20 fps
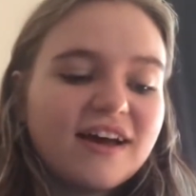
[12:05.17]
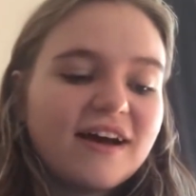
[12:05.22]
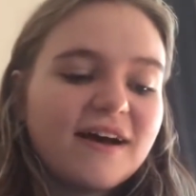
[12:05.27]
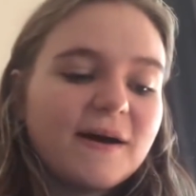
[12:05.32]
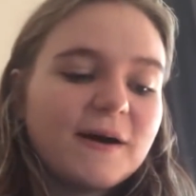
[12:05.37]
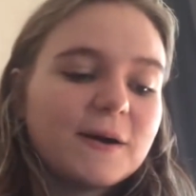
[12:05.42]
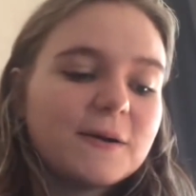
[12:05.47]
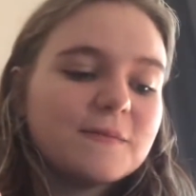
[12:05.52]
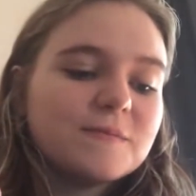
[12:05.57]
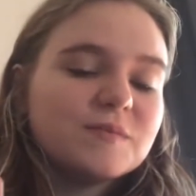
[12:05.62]

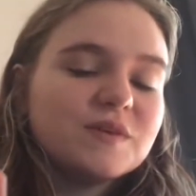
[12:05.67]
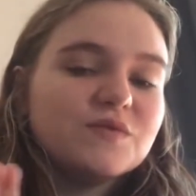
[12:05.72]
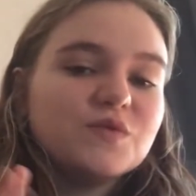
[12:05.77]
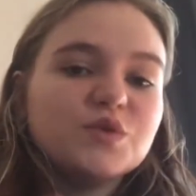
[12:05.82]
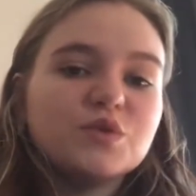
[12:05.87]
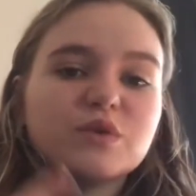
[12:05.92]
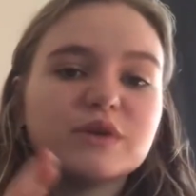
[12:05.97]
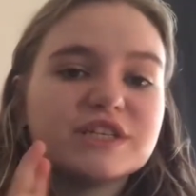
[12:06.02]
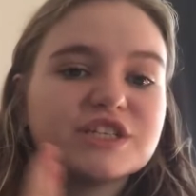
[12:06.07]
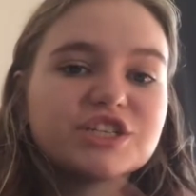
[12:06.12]
If
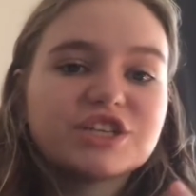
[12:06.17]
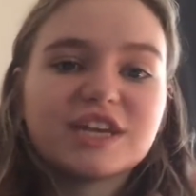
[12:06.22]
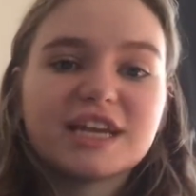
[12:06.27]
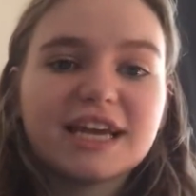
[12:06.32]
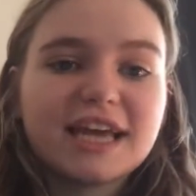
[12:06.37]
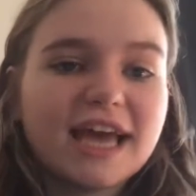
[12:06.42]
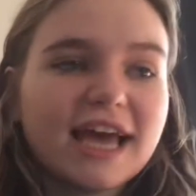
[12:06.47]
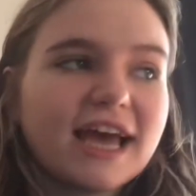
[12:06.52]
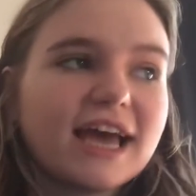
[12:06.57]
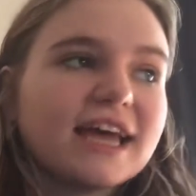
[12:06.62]
you audition
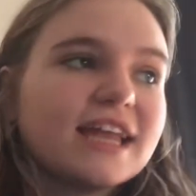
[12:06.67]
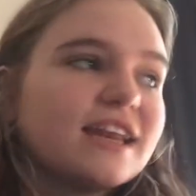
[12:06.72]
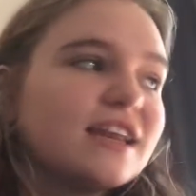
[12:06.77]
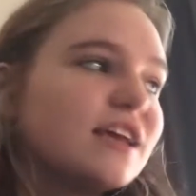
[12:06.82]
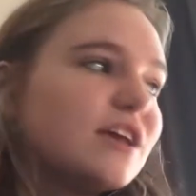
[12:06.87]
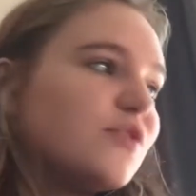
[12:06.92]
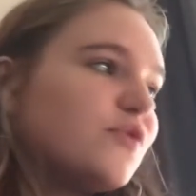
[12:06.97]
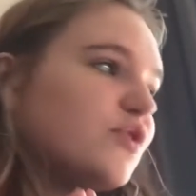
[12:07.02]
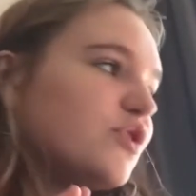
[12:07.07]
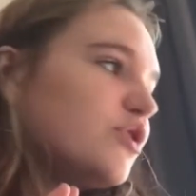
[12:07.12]
again,
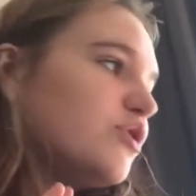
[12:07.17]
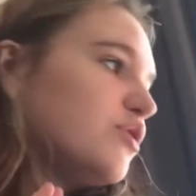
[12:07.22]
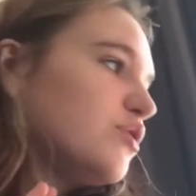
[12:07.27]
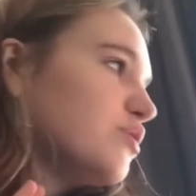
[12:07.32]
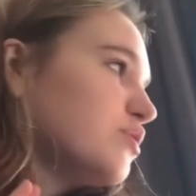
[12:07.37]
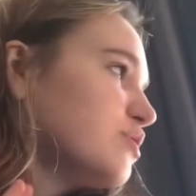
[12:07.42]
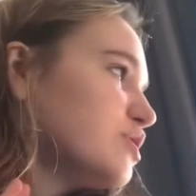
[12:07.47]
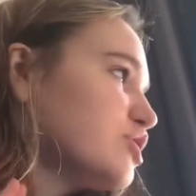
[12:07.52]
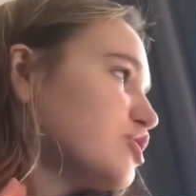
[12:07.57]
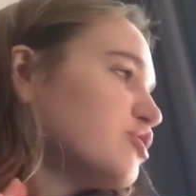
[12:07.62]
if
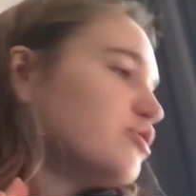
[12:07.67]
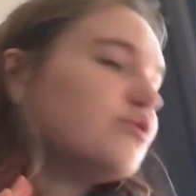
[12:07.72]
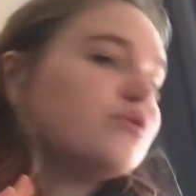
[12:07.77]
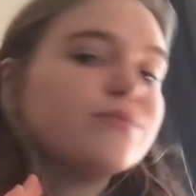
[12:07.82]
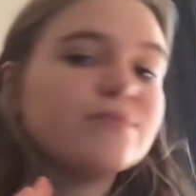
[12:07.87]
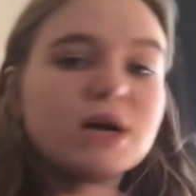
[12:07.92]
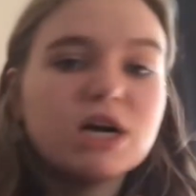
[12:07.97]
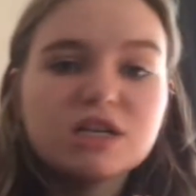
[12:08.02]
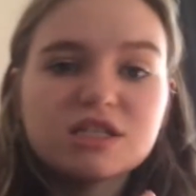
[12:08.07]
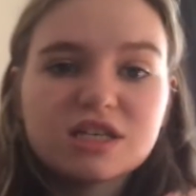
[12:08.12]
you do
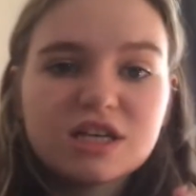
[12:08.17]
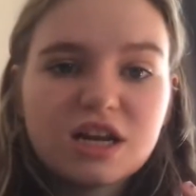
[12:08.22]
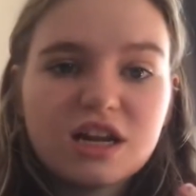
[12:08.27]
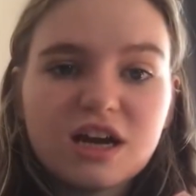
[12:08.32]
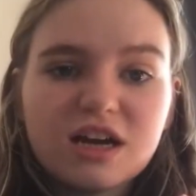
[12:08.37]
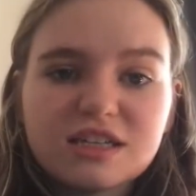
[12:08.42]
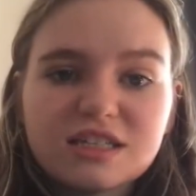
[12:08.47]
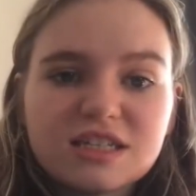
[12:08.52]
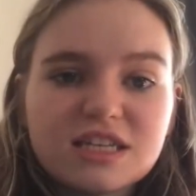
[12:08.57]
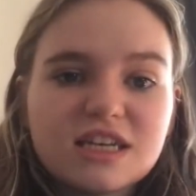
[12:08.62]

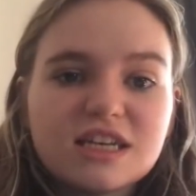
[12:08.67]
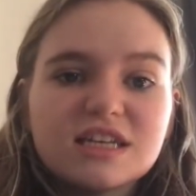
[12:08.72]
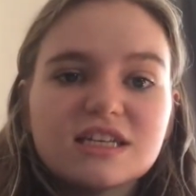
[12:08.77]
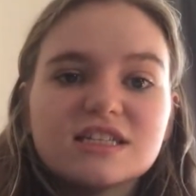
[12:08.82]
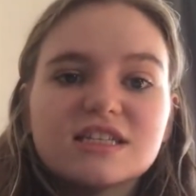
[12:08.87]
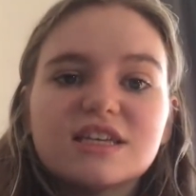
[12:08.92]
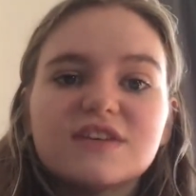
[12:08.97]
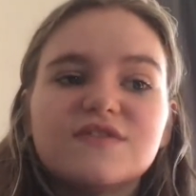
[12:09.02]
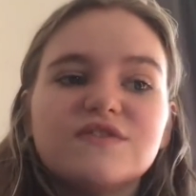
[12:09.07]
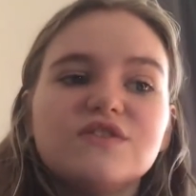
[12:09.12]

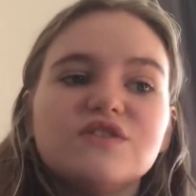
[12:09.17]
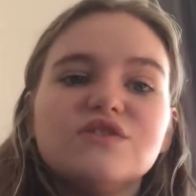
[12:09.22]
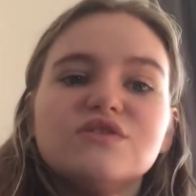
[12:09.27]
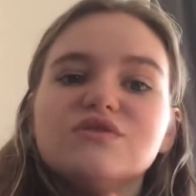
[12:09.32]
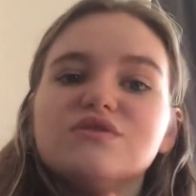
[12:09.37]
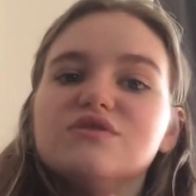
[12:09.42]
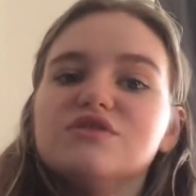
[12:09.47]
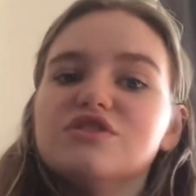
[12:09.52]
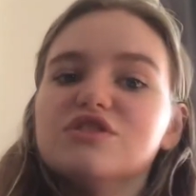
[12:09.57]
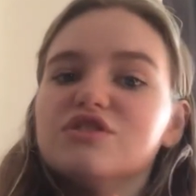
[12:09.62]
masterclasses, if
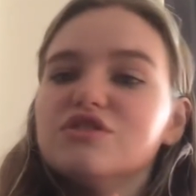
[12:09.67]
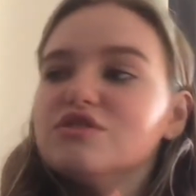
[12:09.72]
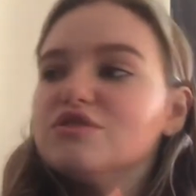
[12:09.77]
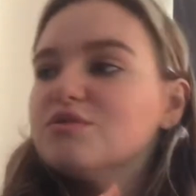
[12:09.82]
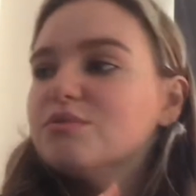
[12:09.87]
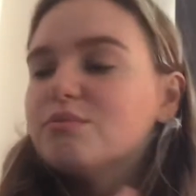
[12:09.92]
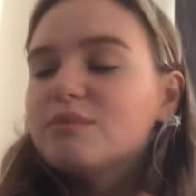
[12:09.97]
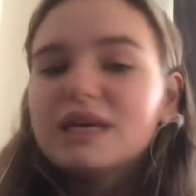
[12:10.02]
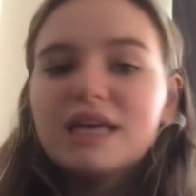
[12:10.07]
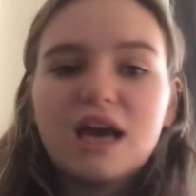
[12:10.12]
you do
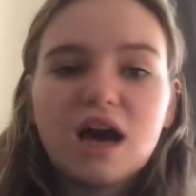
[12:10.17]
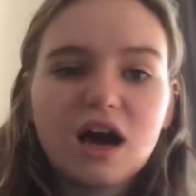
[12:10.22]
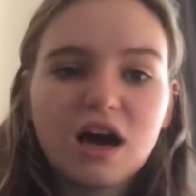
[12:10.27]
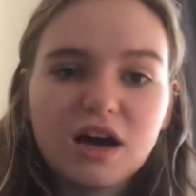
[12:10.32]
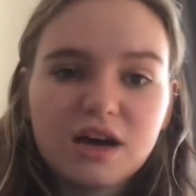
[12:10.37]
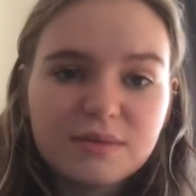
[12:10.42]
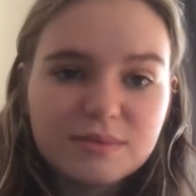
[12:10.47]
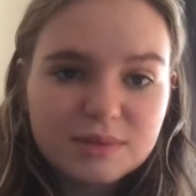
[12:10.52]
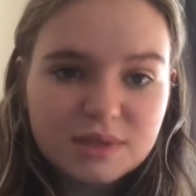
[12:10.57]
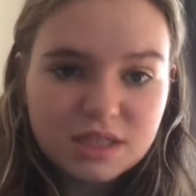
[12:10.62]

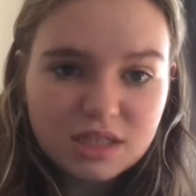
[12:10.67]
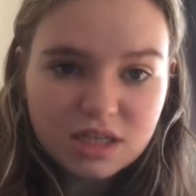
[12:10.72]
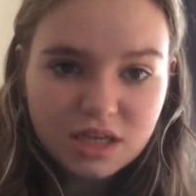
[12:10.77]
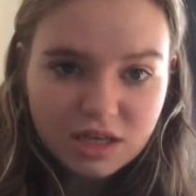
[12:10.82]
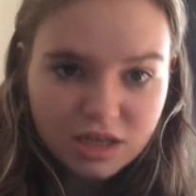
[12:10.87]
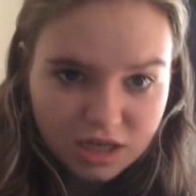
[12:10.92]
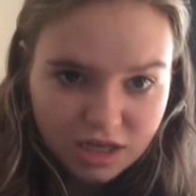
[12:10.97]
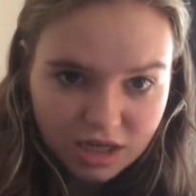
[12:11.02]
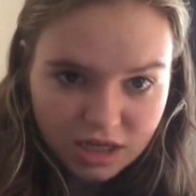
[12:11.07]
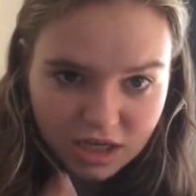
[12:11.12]
meetups,
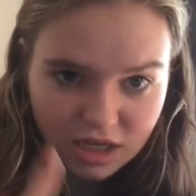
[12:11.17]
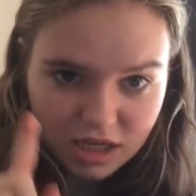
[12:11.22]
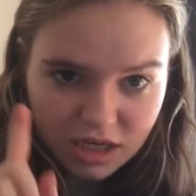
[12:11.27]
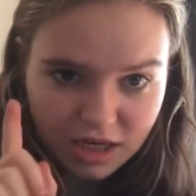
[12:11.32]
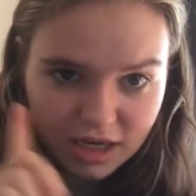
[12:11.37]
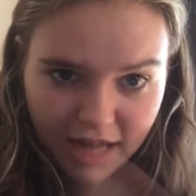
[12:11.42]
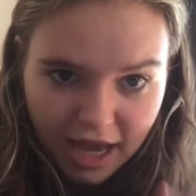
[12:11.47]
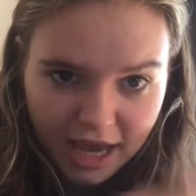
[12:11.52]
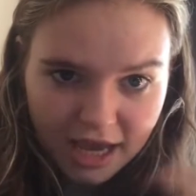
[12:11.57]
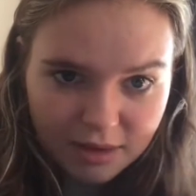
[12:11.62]

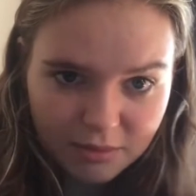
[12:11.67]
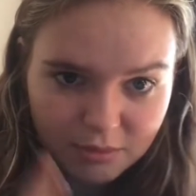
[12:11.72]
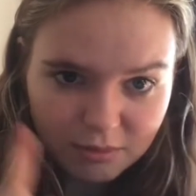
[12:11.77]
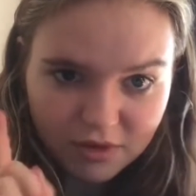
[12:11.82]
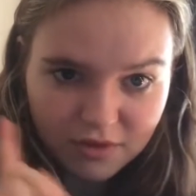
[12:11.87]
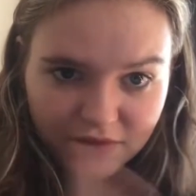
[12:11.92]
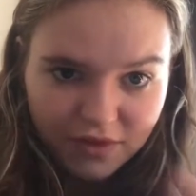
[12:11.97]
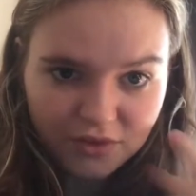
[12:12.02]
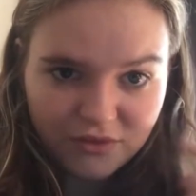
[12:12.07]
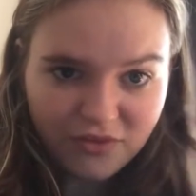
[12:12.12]
name,
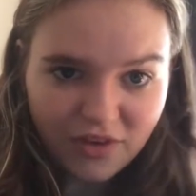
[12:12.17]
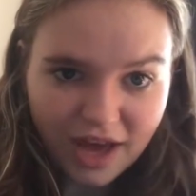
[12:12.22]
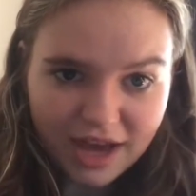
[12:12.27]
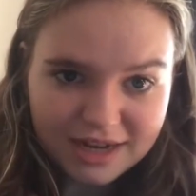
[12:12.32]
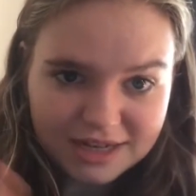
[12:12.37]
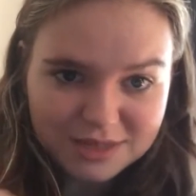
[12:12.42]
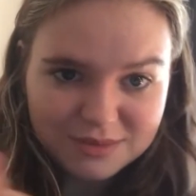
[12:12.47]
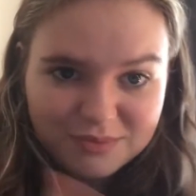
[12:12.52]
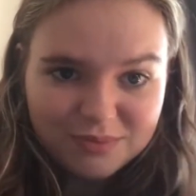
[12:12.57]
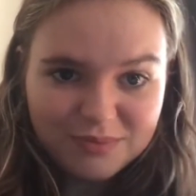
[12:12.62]
fun
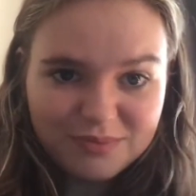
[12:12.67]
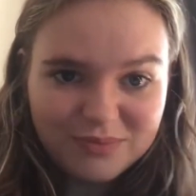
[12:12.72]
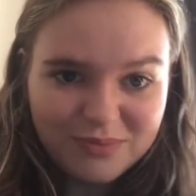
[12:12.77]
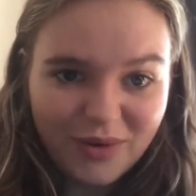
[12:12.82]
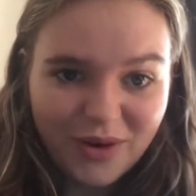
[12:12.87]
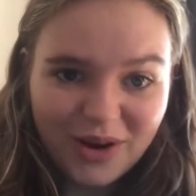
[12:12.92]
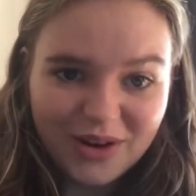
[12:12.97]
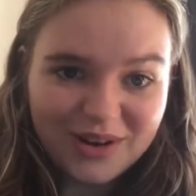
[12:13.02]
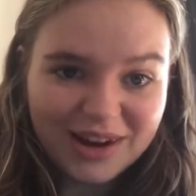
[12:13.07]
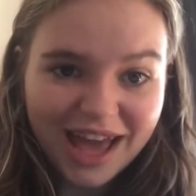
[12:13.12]
fact,
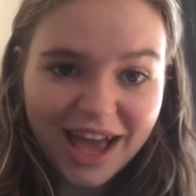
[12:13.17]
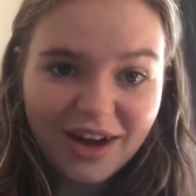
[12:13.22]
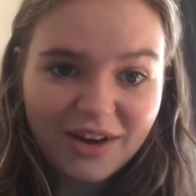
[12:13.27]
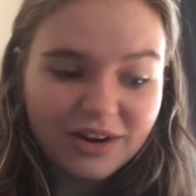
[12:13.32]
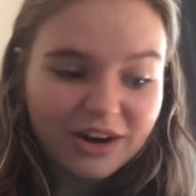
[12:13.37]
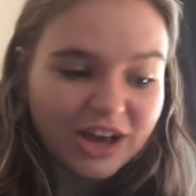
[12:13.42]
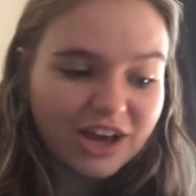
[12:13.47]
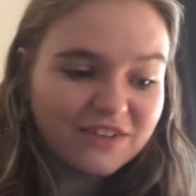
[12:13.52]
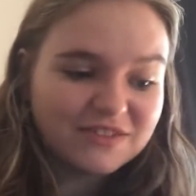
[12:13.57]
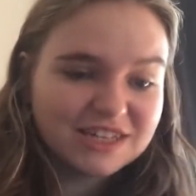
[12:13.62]

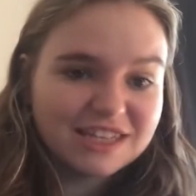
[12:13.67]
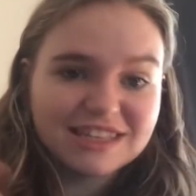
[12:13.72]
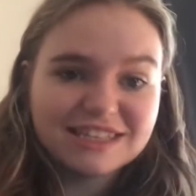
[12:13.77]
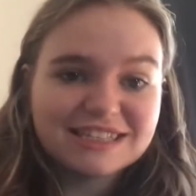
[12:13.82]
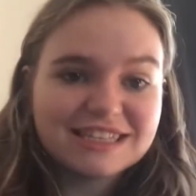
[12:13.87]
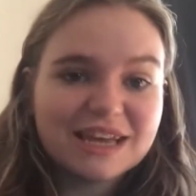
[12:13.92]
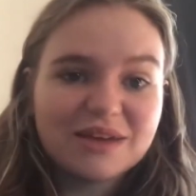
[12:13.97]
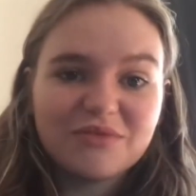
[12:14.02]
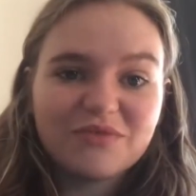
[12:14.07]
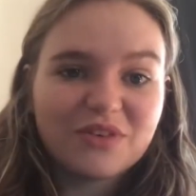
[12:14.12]
pronoun. I've done the
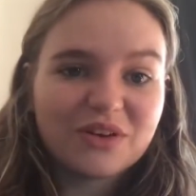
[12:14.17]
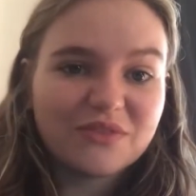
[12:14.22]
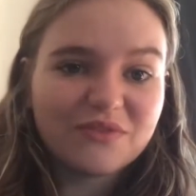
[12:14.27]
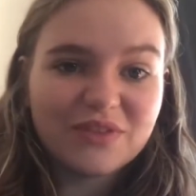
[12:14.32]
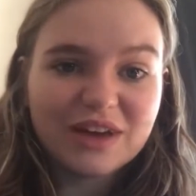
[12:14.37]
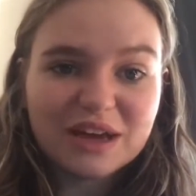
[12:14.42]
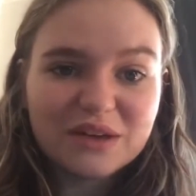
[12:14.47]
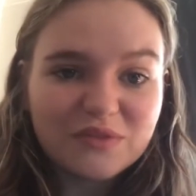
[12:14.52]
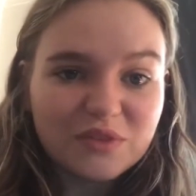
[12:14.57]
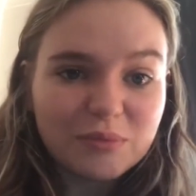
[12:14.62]
same fun
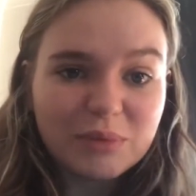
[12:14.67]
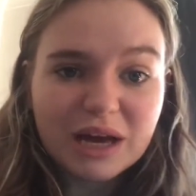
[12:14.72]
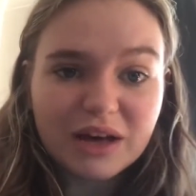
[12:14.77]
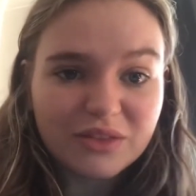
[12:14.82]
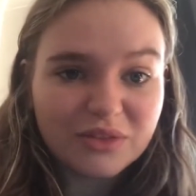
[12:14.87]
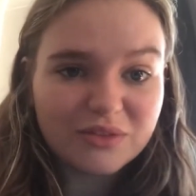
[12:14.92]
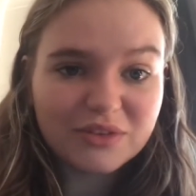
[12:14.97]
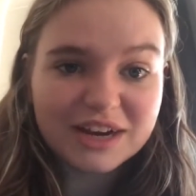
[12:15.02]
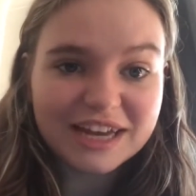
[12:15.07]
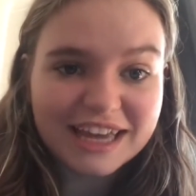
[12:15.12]
fact for
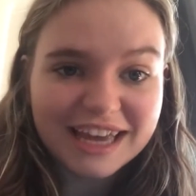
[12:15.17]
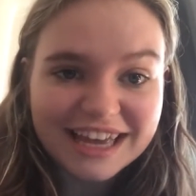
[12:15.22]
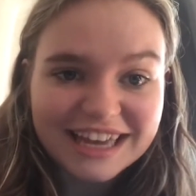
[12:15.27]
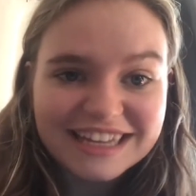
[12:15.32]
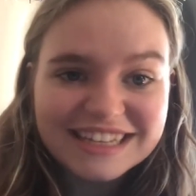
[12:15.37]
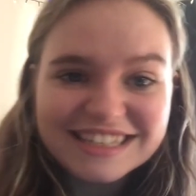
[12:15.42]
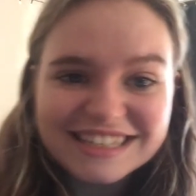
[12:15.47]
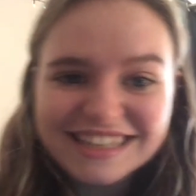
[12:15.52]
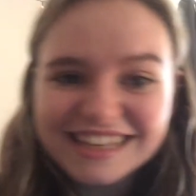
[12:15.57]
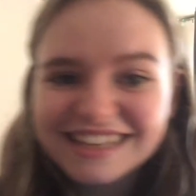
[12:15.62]
about 3
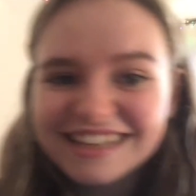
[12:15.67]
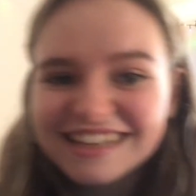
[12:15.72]
years,